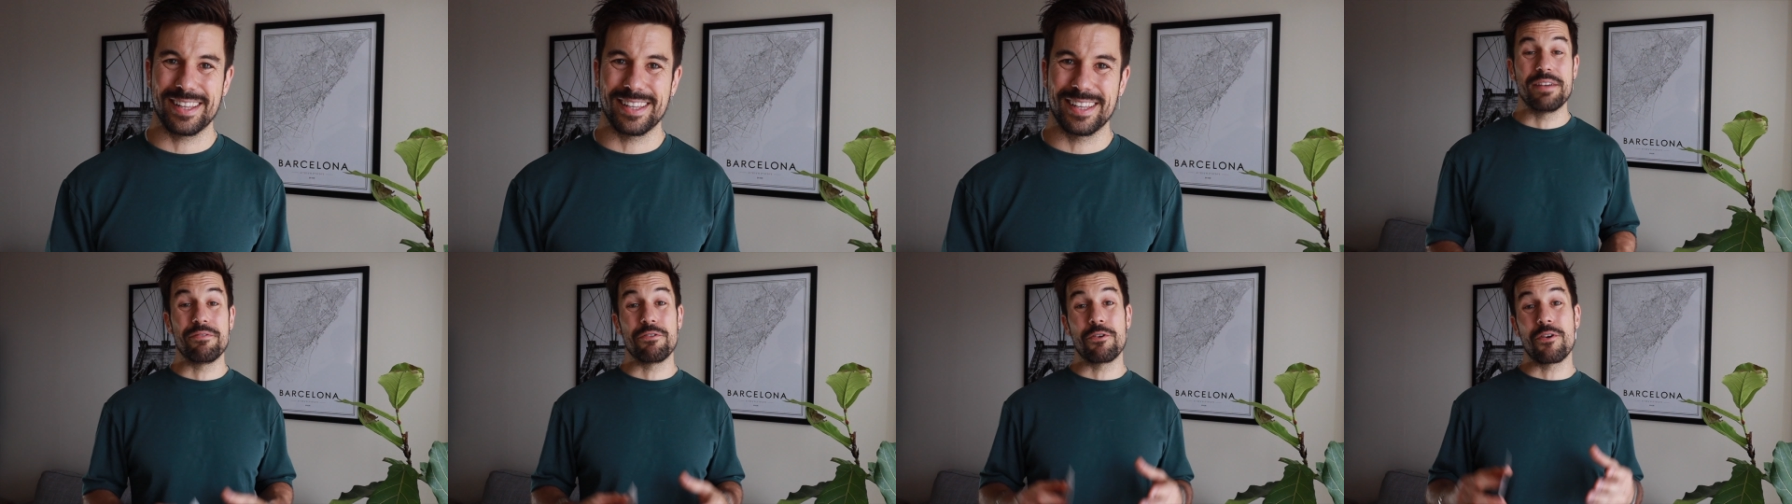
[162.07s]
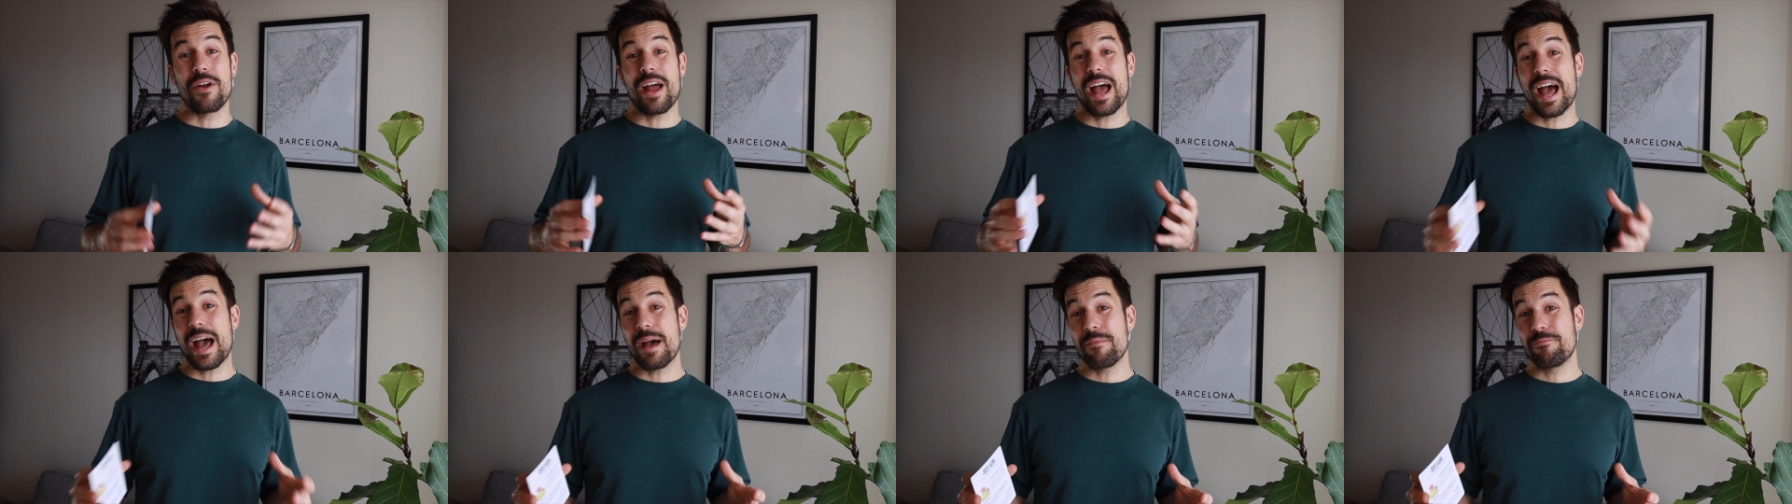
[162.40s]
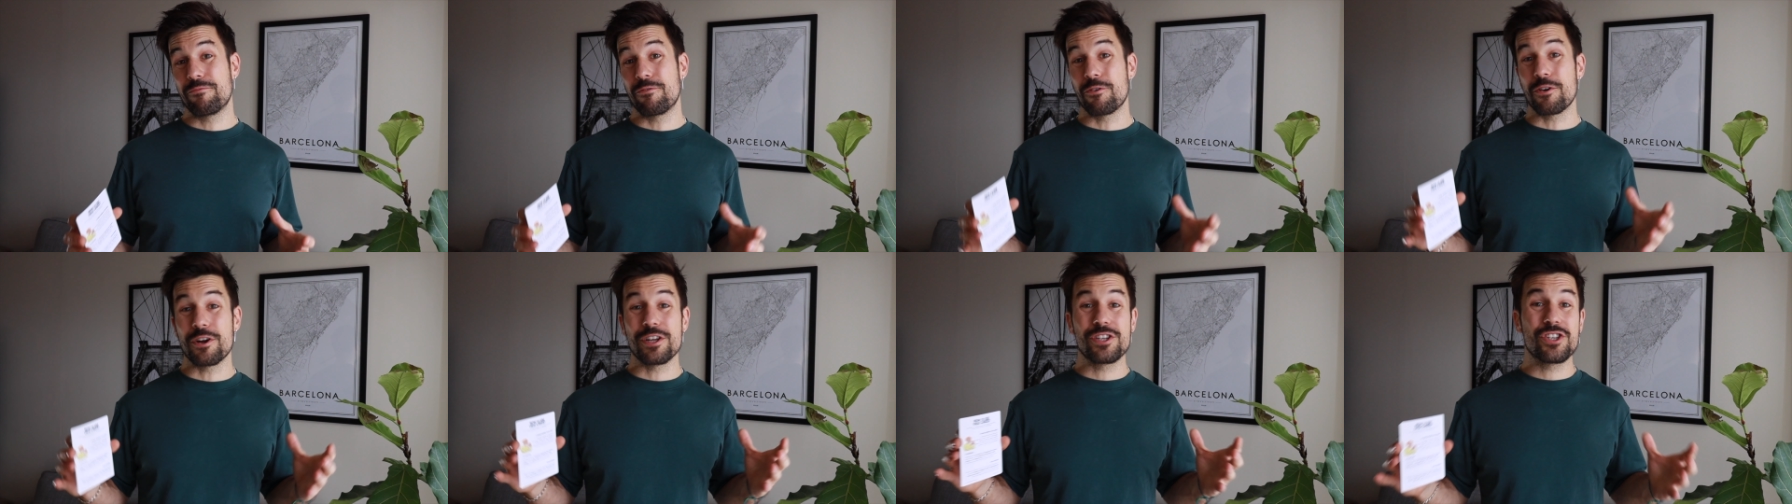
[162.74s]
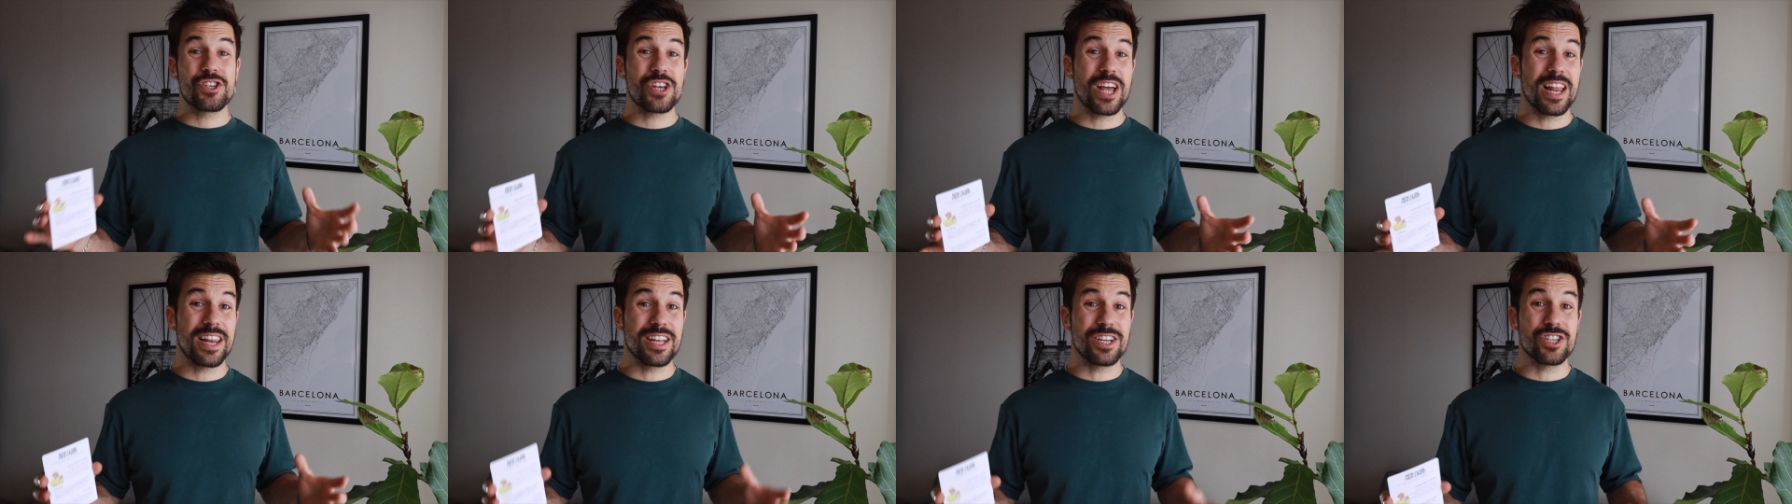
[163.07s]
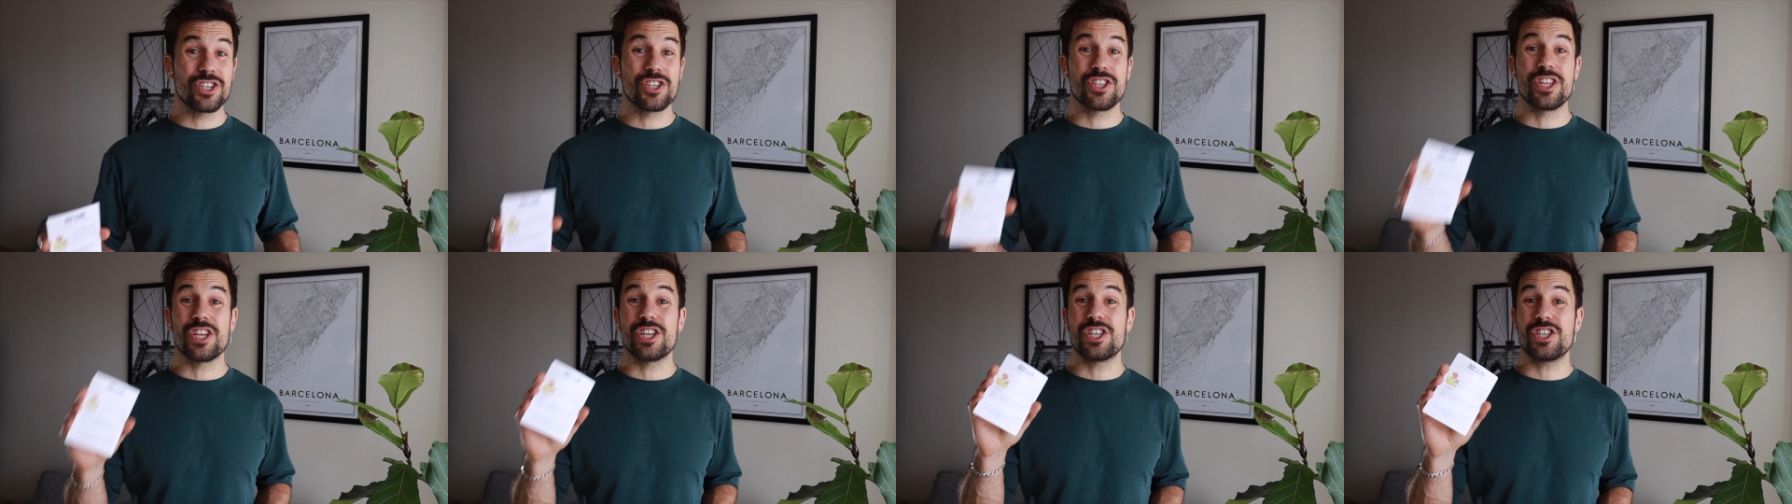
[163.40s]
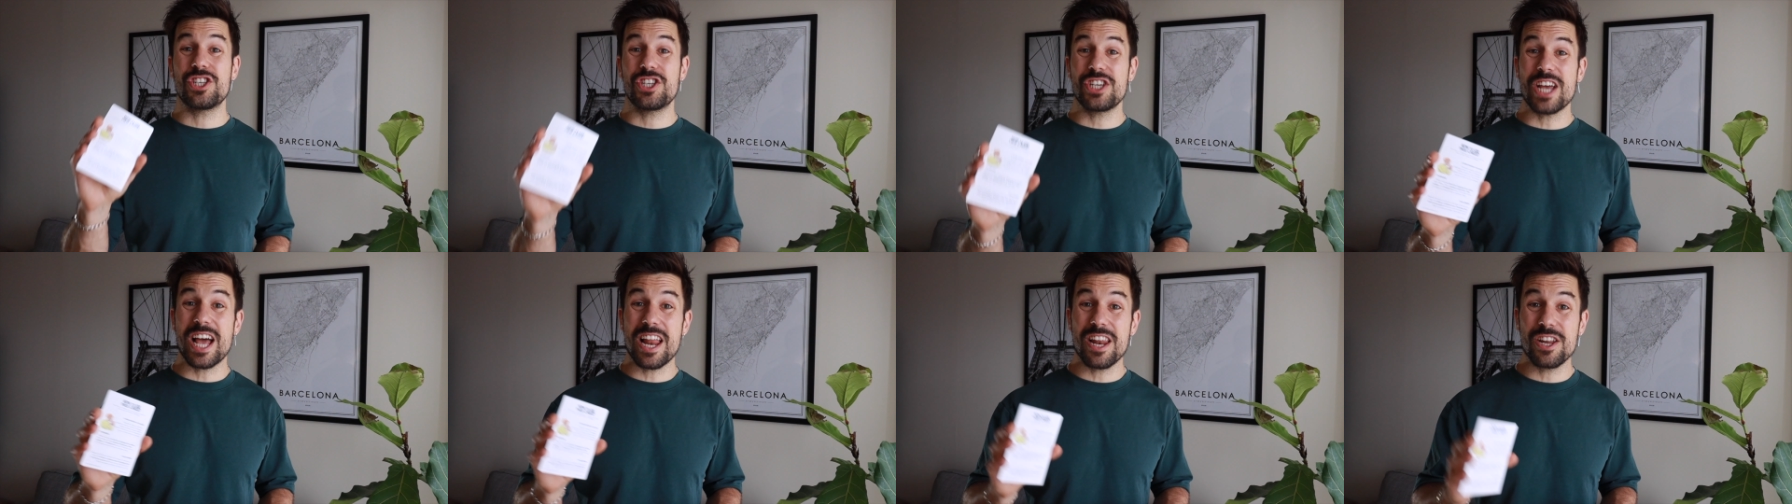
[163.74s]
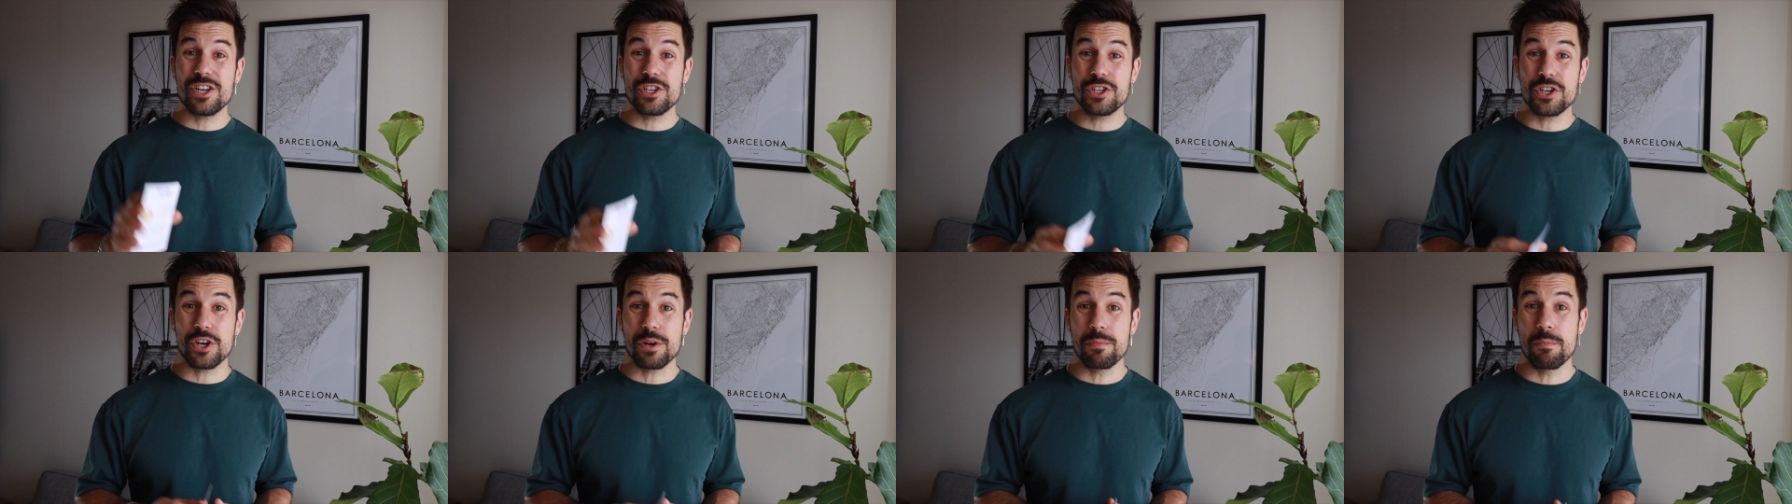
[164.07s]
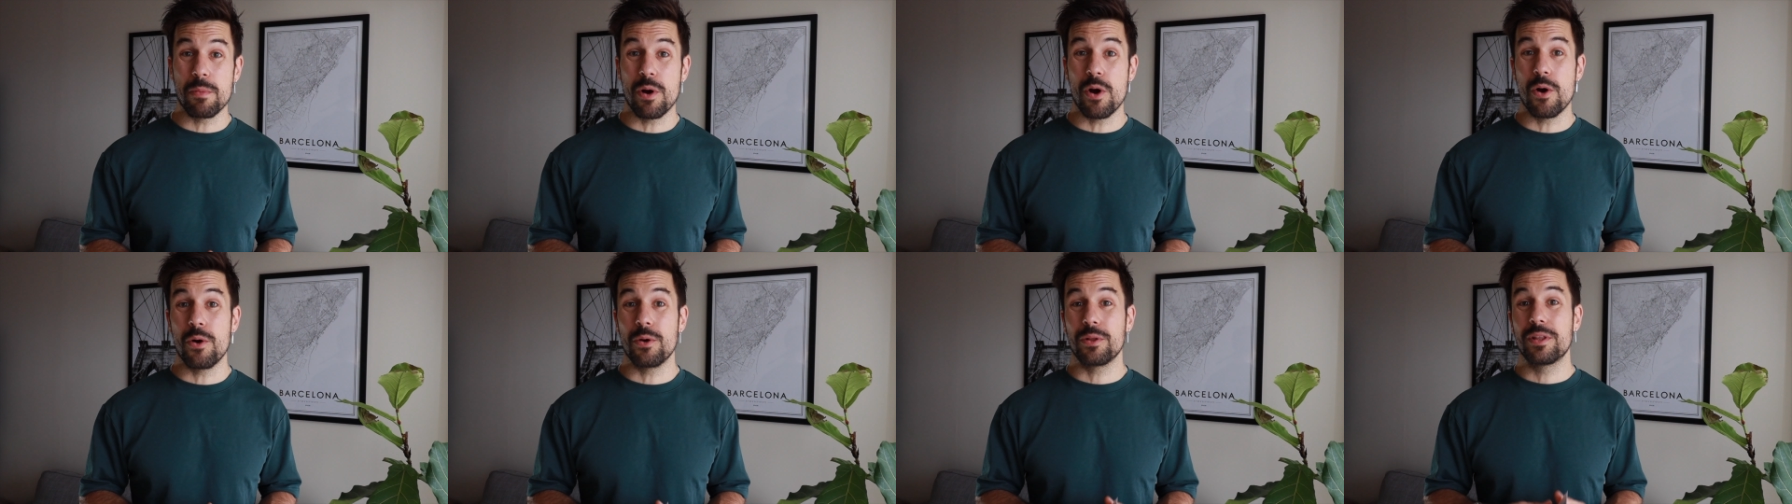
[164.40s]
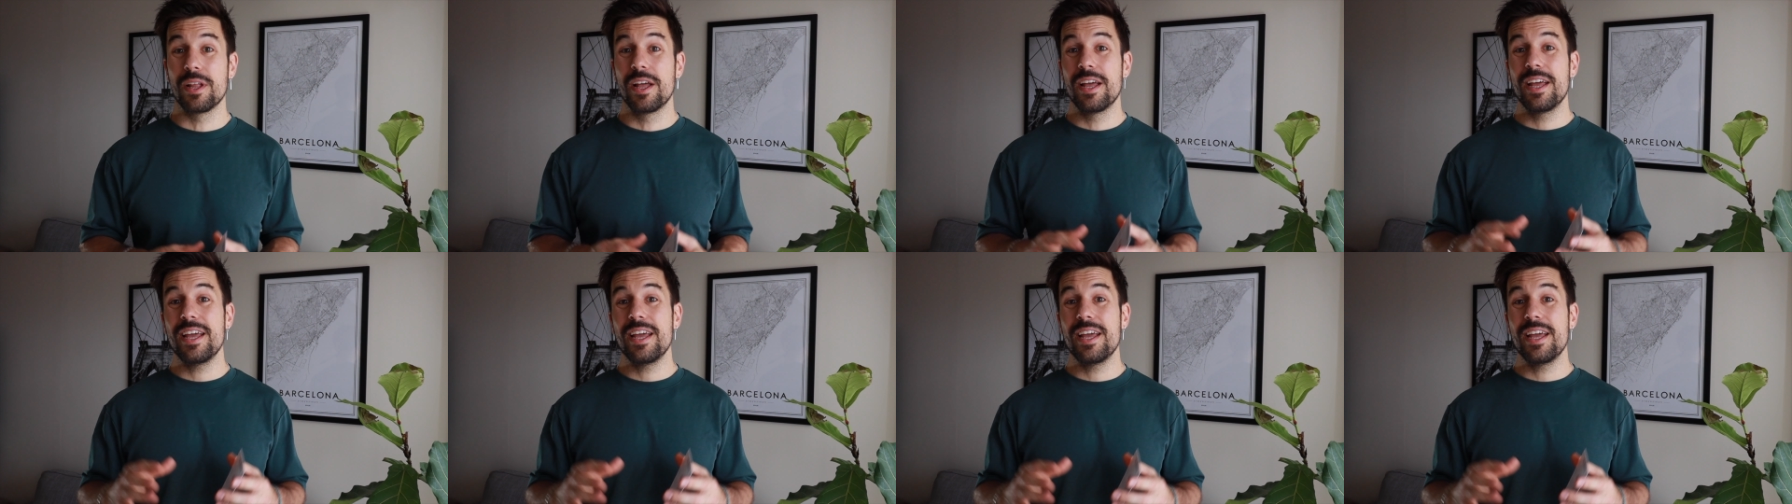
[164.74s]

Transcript: If you're up for a challenge, the Challenger mode,